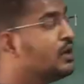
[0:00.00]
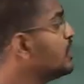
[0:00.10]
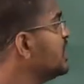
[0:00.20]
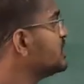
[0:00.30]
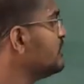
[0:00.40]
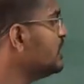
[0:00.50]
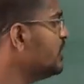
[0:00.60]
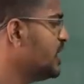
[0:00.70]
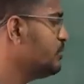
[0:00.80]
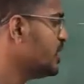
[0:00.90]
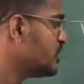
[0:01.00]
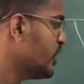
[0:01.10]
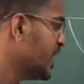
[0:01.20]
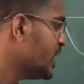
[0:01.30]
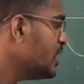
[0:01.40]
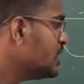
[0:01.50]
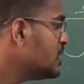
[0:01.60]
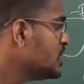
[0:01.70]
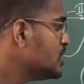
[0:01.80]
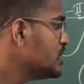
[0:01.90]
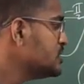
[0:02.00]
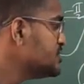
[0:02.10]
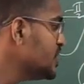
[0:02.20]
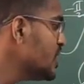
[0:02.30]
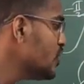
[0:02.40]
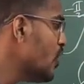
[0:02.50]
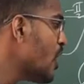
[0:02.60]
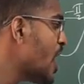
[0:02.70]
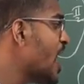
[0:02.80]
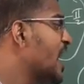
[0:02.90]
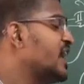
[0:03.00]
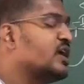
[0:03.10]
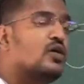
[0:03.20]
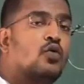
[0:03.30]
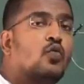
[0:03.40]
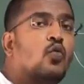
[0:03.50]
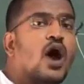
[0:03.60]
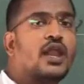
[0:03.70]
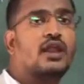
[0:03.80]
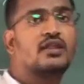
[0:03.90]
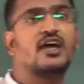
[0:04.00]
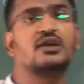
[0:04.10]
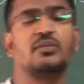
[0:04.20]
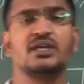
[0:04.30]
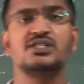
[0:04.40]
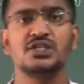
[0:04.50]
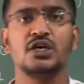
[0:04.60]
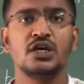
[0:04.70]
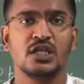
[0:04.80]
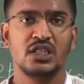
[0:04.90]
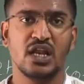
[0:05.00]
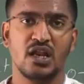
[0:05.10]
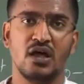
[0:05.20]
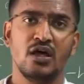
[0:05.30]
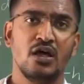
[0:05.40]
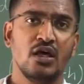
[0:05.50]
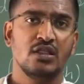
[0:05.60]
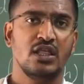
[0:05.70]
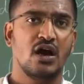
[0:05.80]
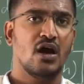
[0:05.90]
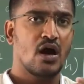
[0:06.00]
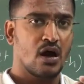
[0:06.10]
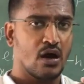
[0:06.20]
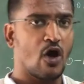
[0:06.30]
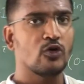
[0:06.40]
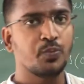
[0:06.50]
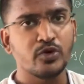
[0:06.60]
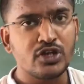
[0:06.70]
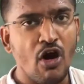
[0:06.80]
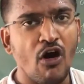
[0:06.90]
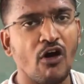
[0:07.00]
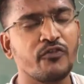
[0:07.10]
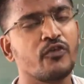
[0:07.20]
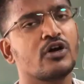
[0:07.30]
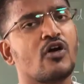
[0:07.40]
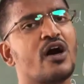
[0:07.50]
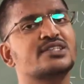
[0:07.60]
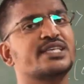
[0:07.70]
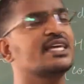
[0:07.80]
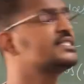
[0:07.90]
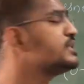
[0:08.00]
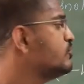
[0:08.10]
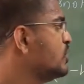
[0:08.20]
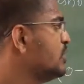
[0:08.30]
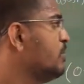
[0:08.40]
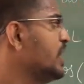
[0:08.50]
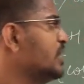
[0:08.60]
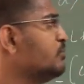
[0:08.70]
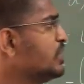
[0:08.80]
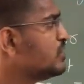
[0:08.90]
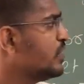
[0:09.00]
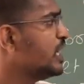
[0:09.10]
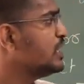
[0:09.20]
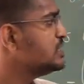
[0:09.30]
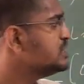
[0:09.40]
it will be in between 0 and 1. That means the output of cos x will be in between